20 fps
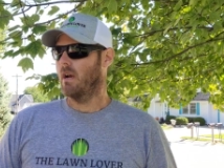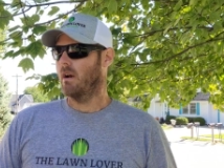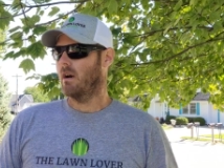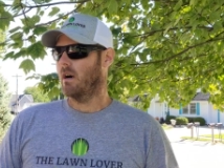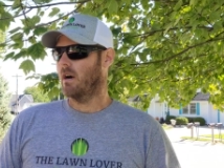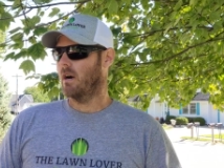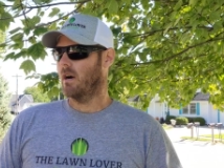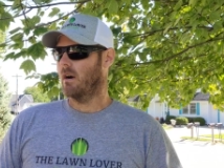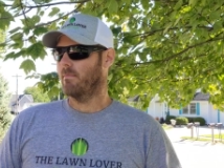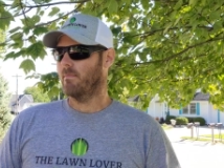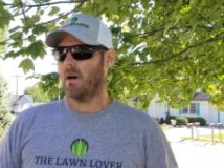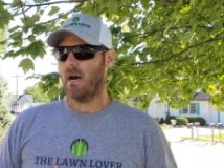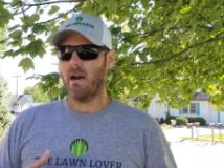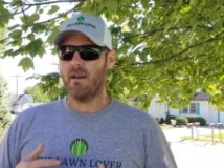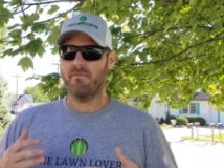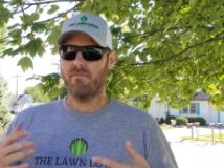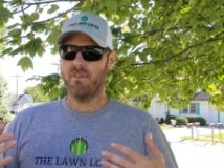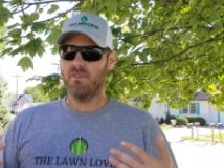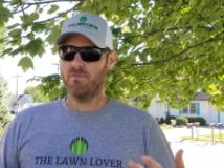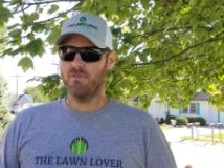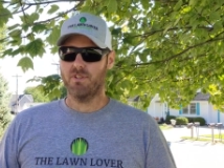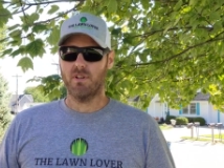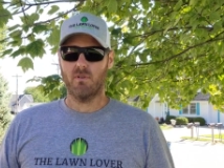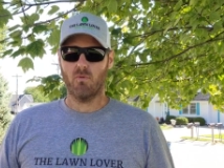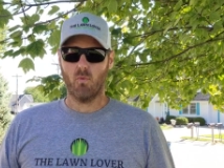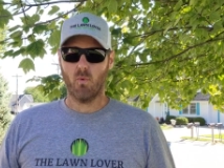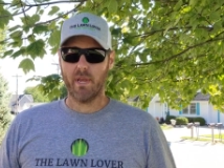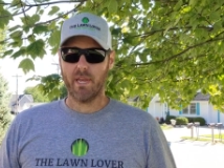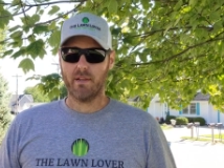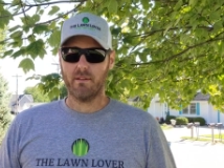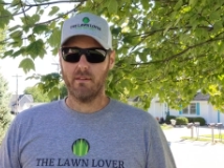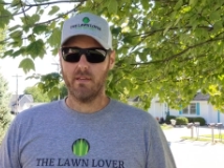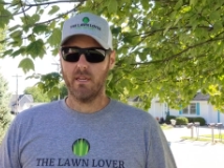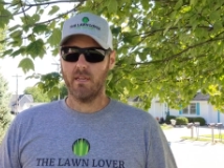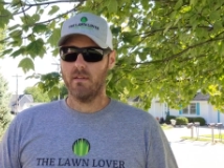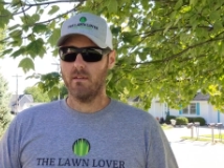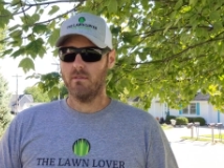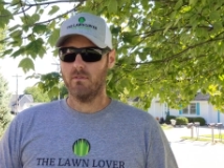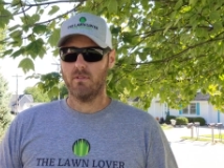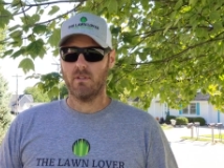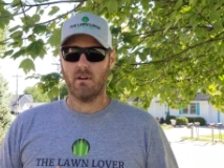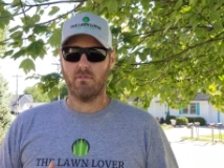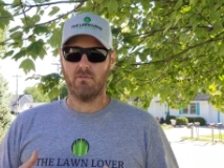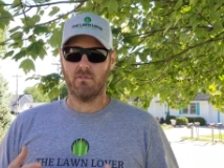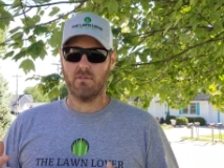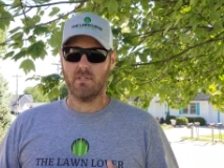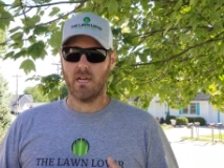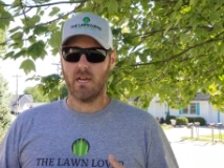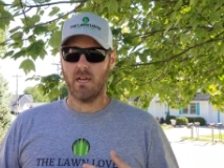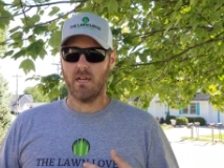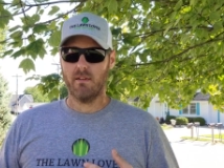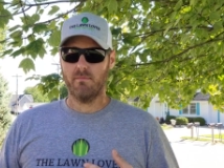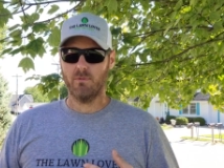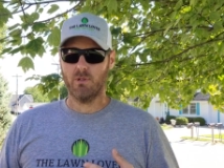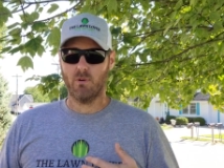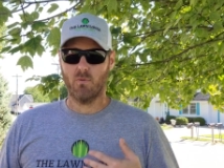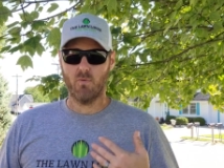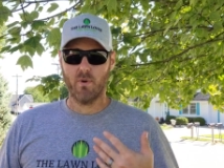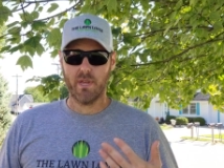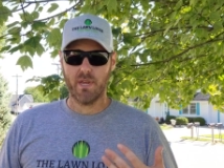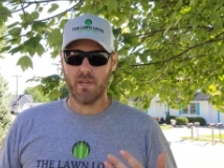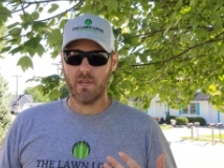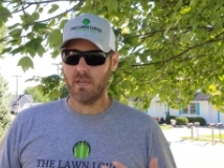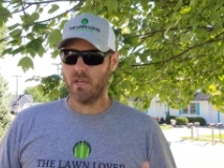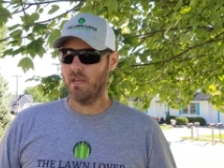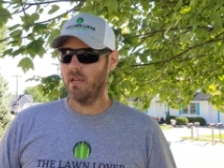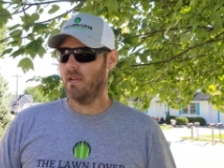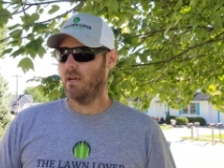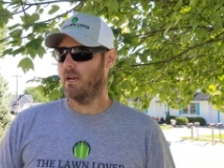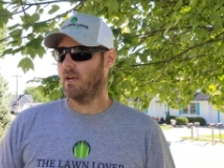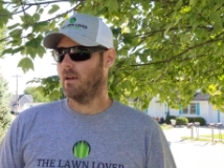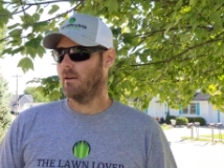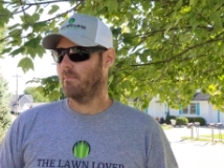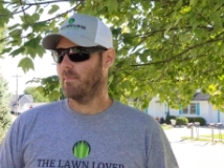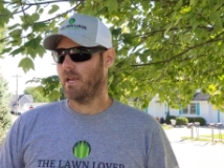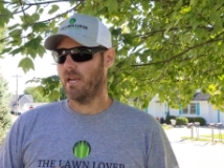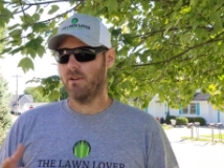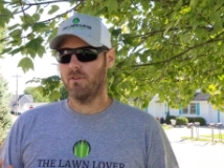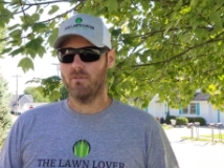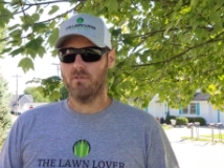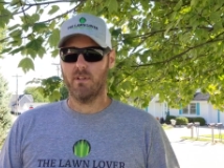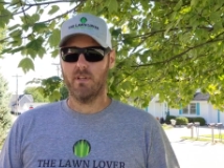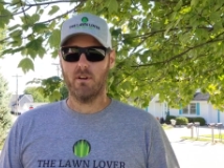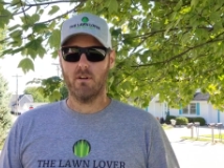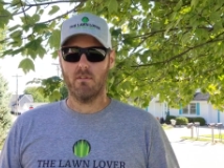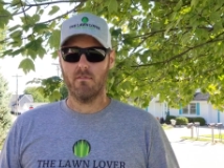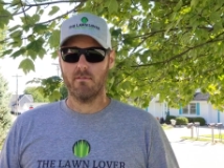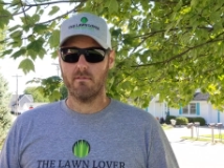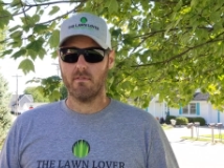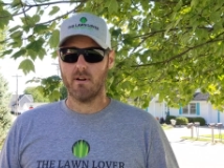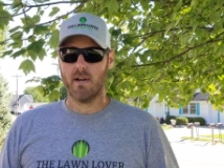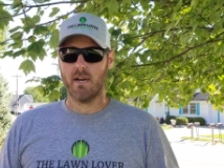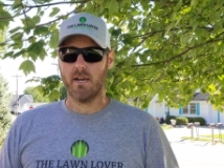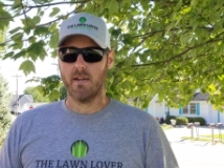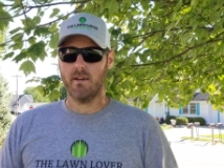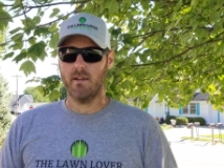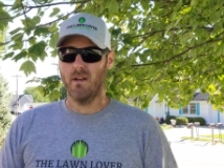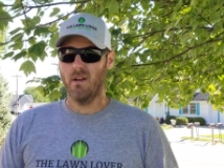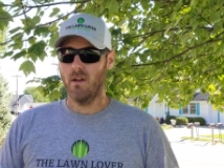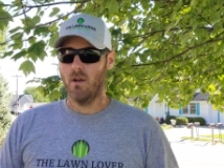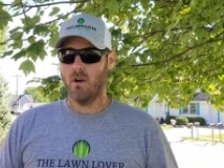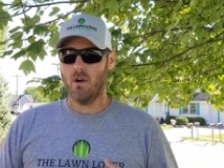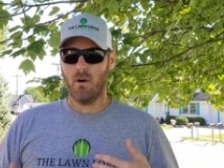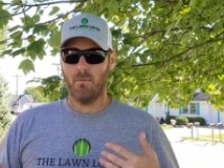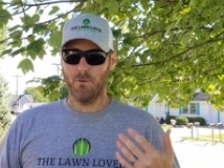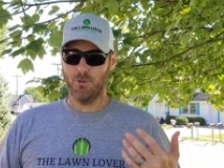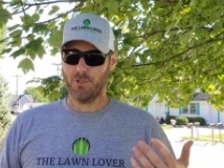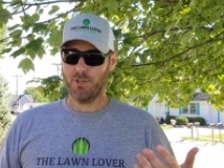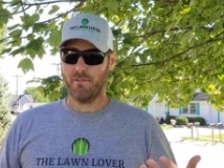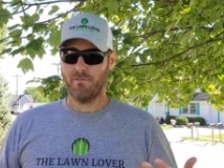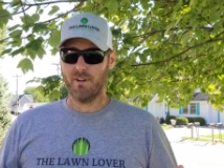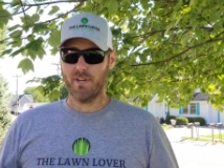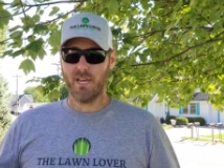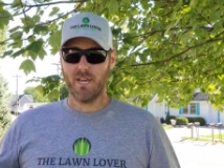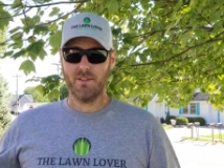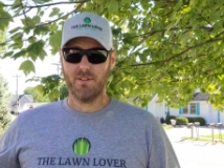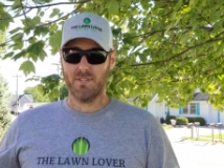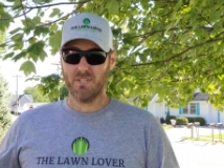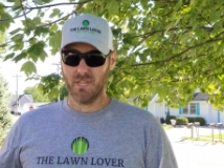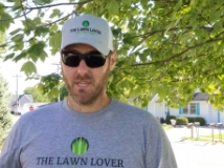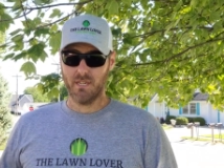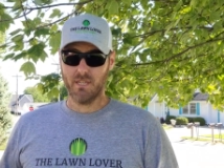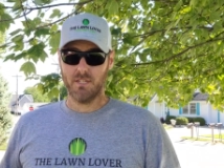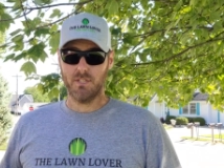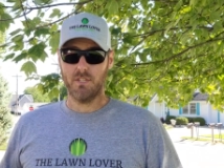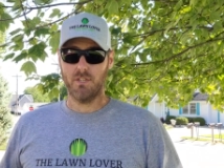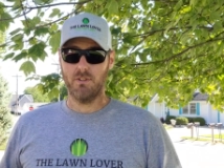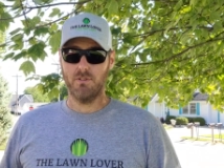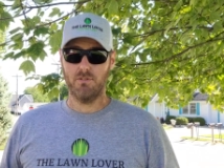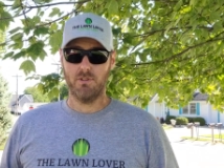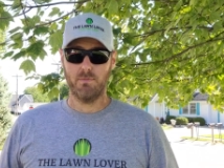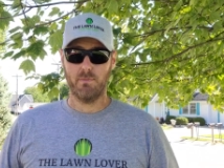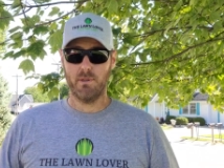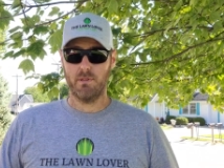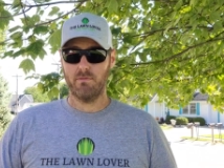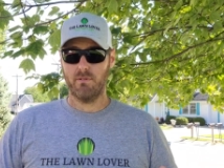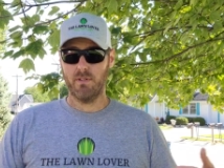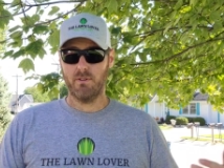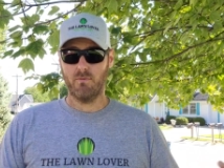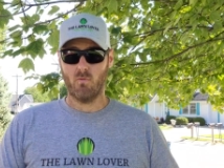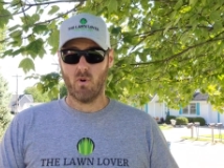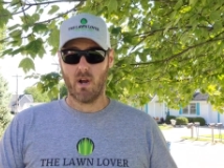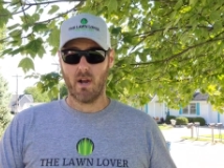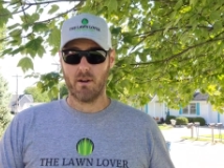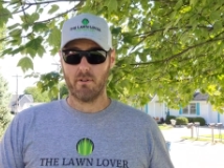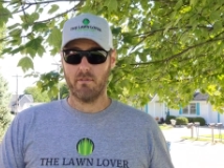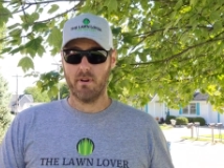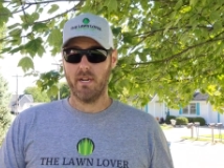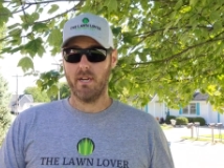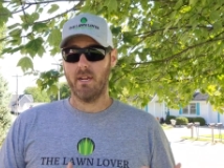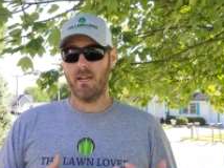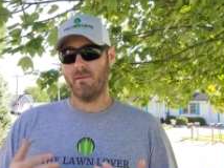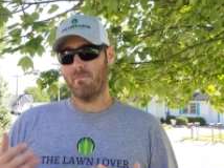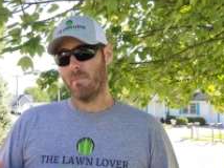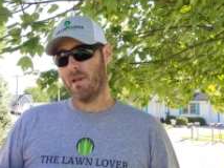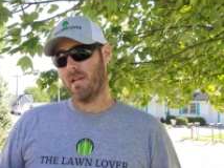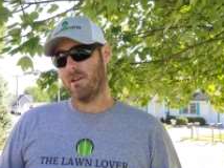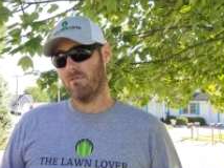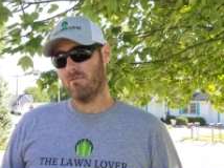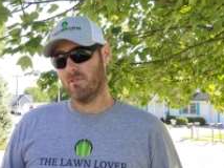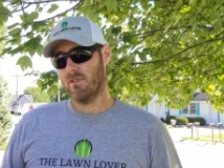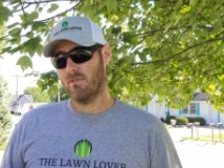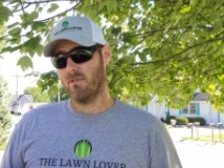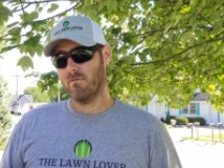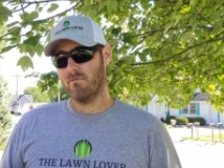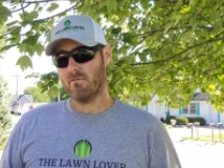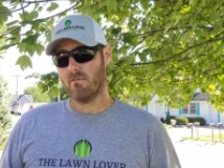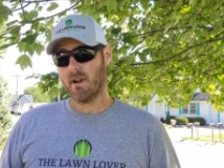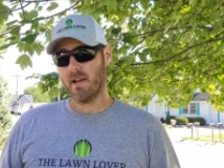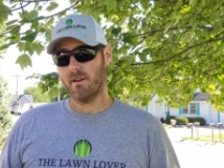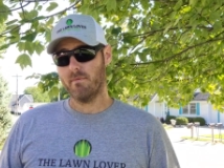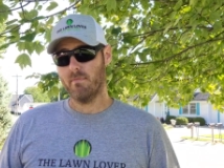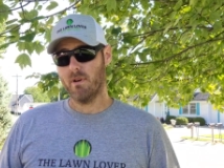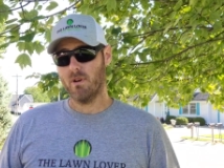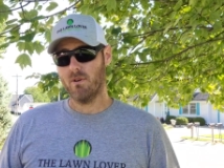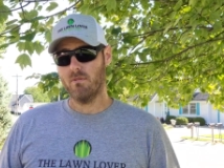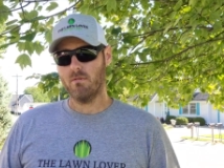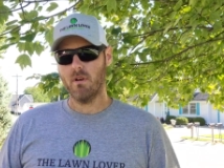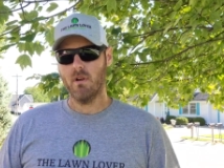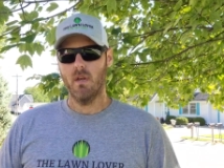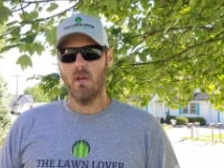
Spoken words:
I've used it weekly, several times a week, manually override. Almost every day this thing gets used between watering and manual override mode,